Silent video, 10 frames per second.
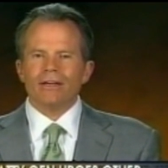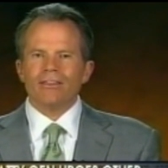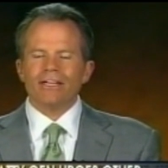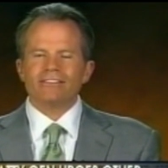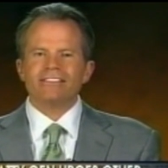
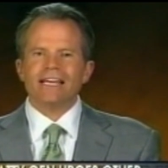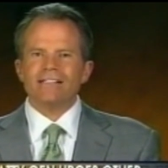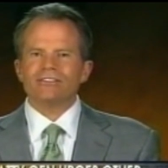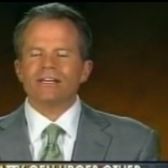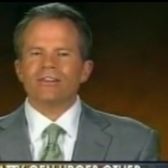that
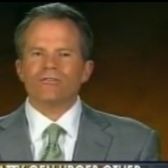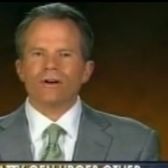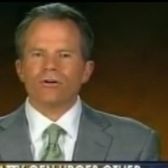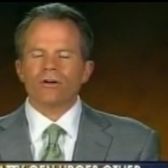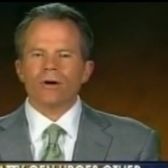states and the
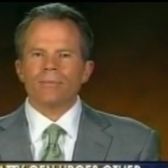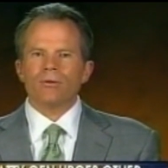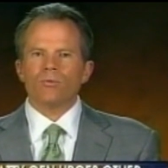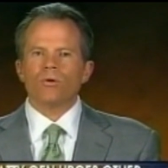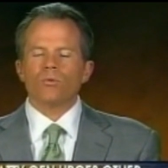federal
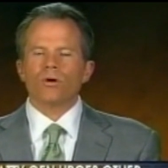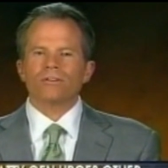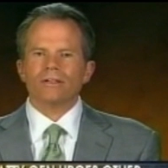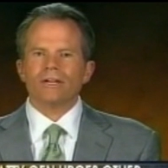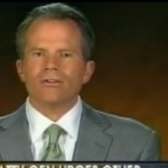government would work
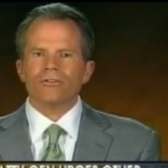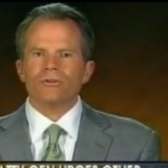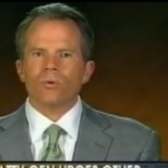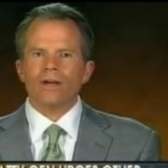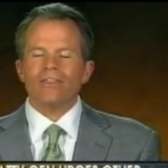together in
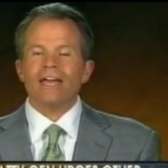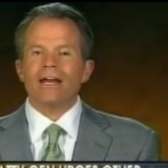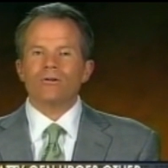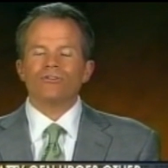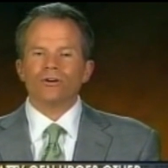the way that
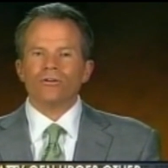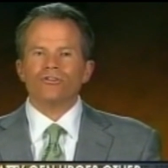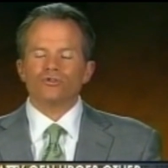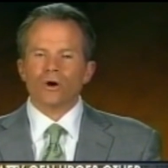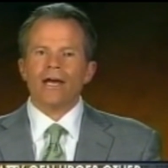Arizona
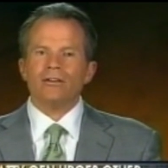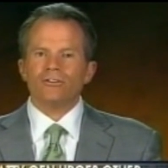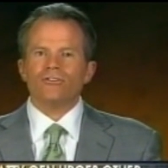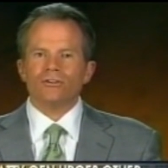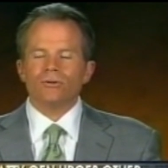is trying
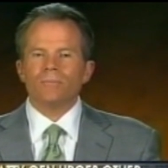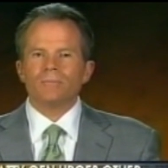to do.